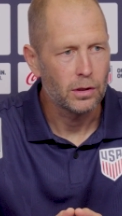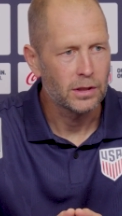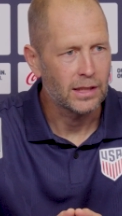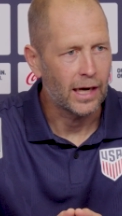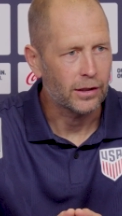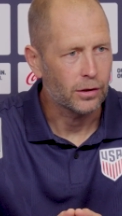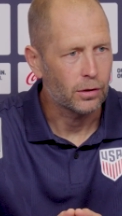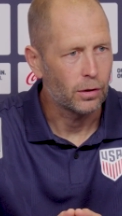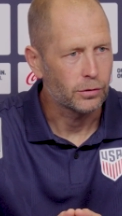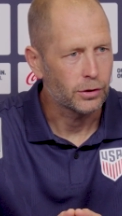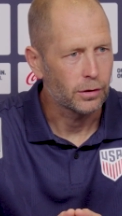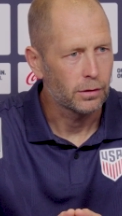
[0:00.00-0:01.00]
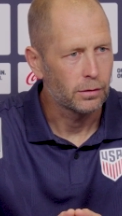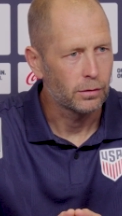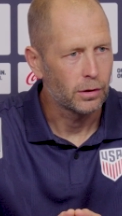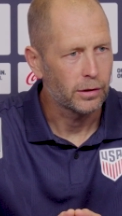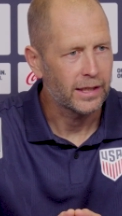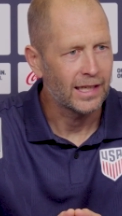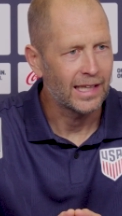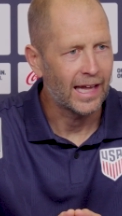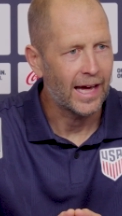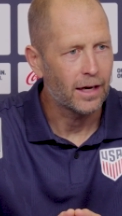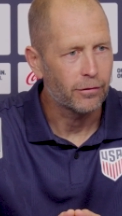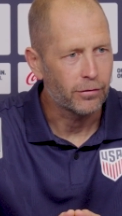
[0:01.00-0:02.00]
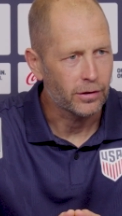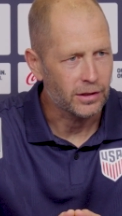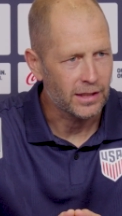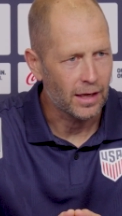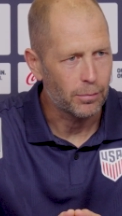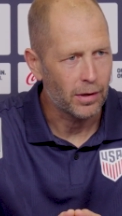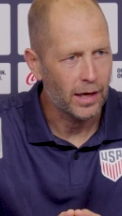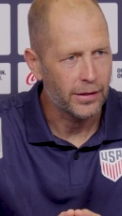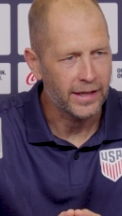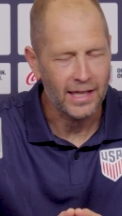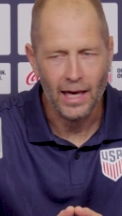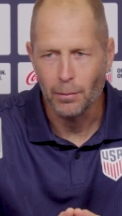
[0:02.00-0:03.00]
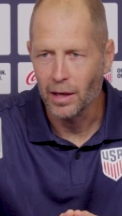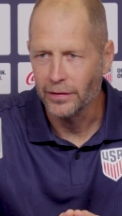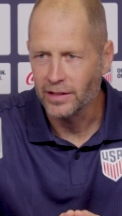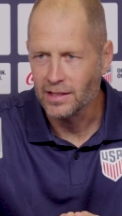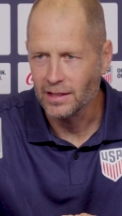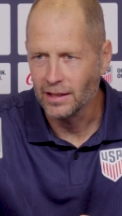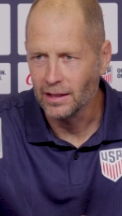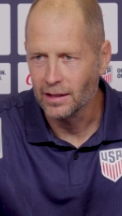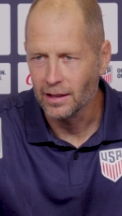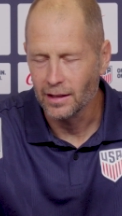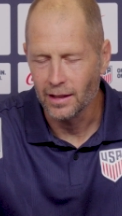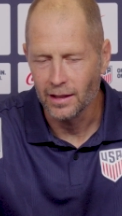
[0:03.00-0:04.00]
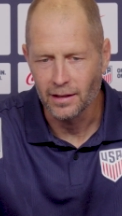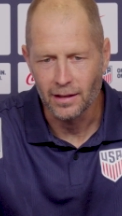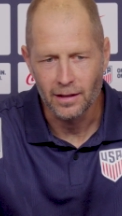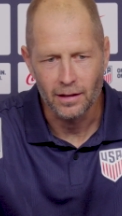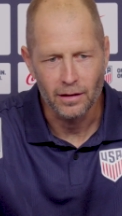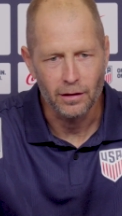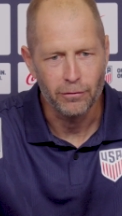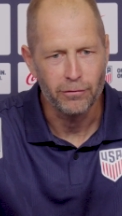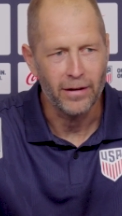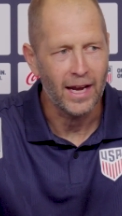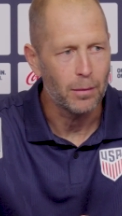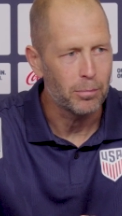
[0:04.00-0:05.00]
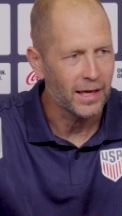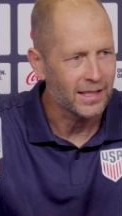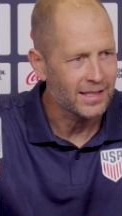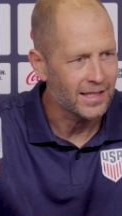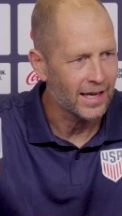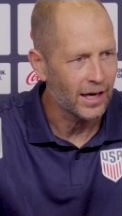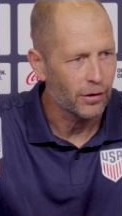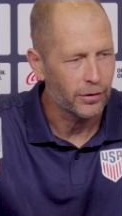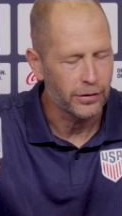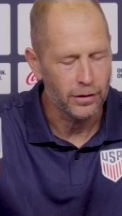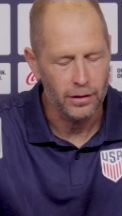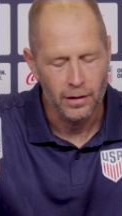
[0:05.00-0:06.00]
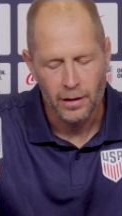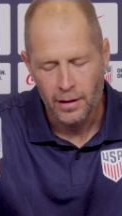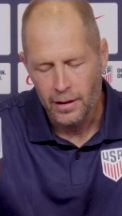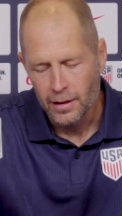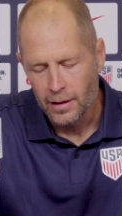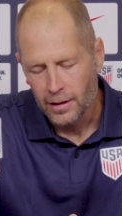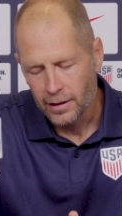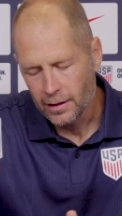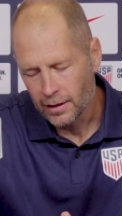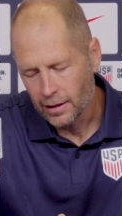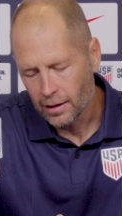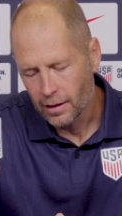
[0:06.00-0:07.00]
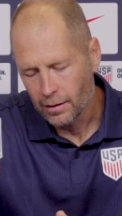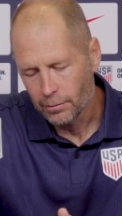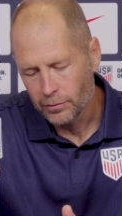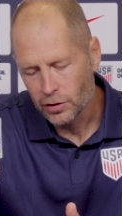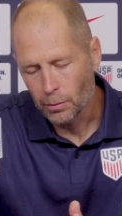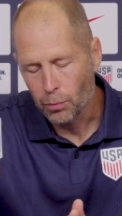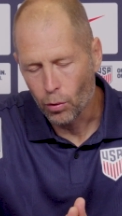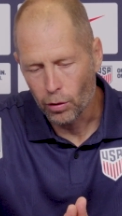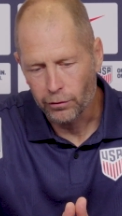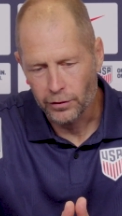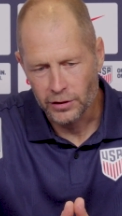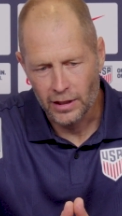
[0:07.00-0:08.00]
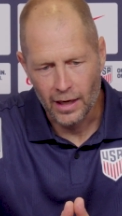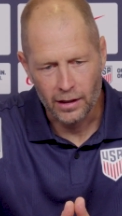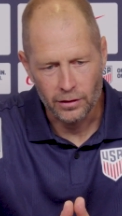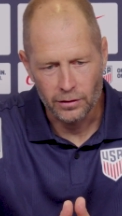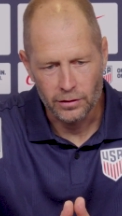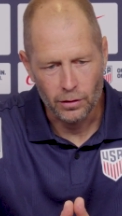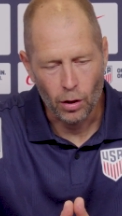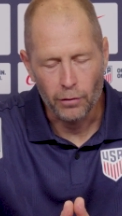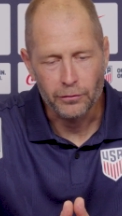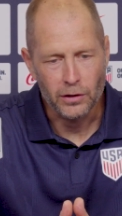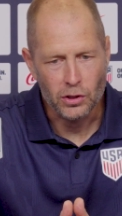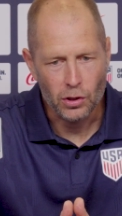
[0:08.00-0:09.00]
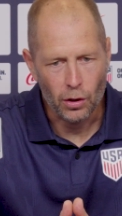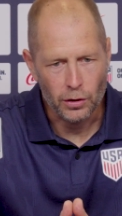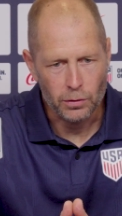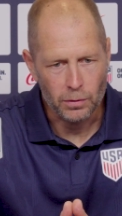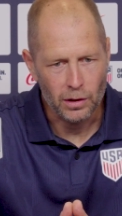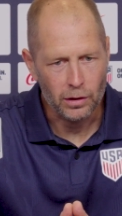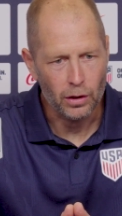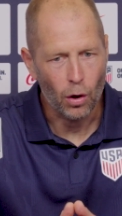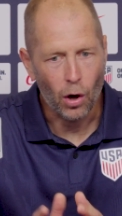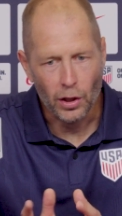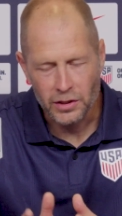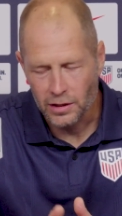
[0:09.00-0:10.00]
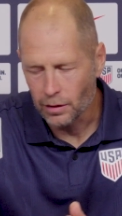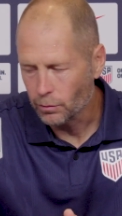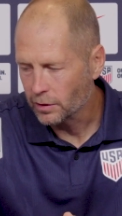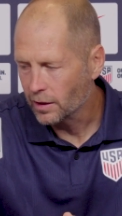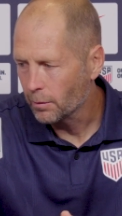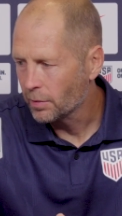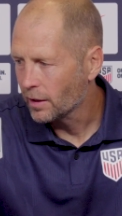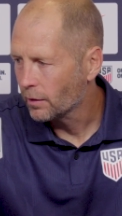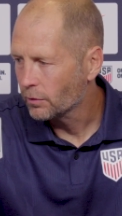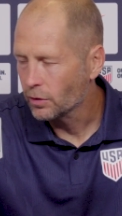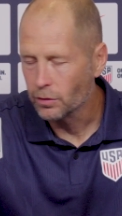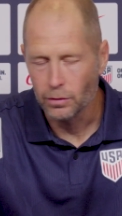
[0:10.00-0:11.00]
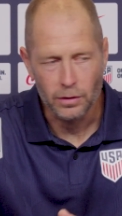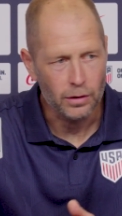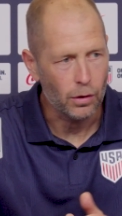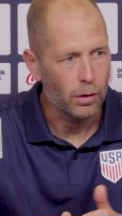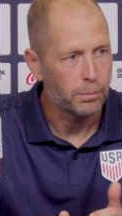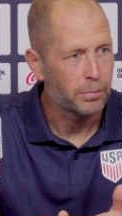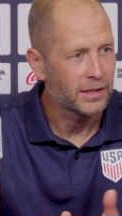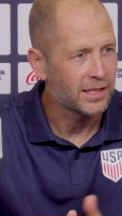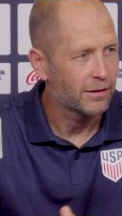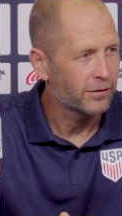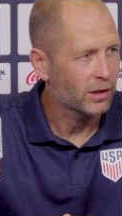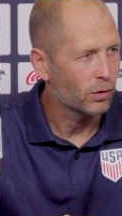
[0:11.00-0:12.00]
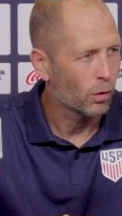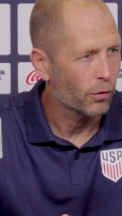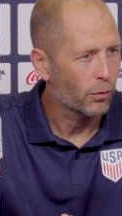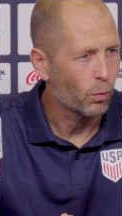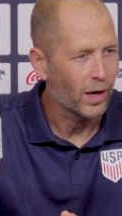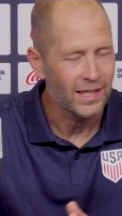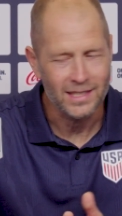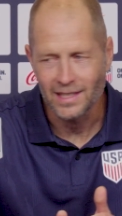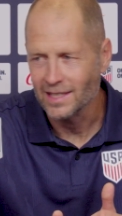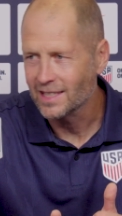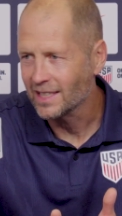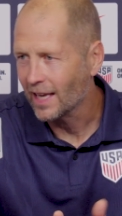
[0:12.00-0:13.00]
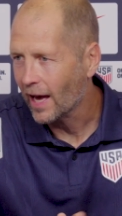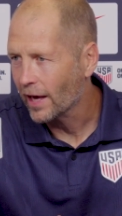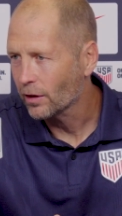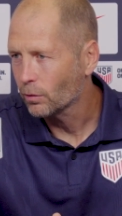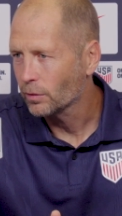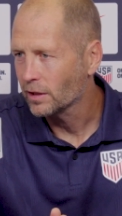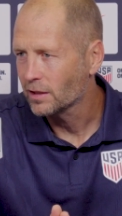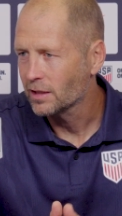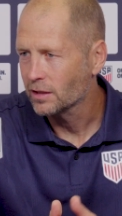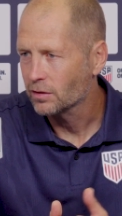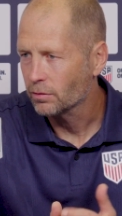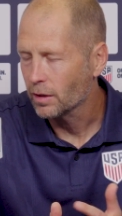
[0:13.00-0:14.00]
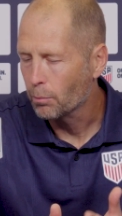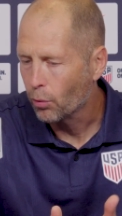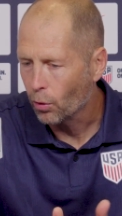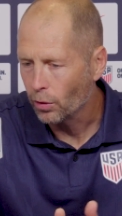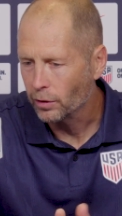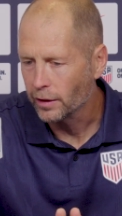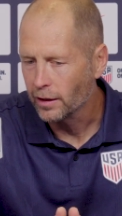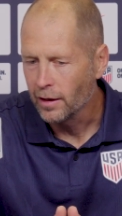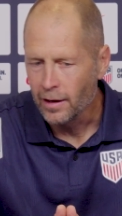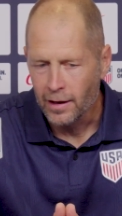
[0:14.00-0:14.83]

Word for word: soccer culture. You look at Atlanta, for example, how they came on the scene and, and the, the fan base there and the the um, support for soccer is off the charts. When you look at Austin, what they've been able to do, you go Pacific Northwest and Seattle with its history in Portland,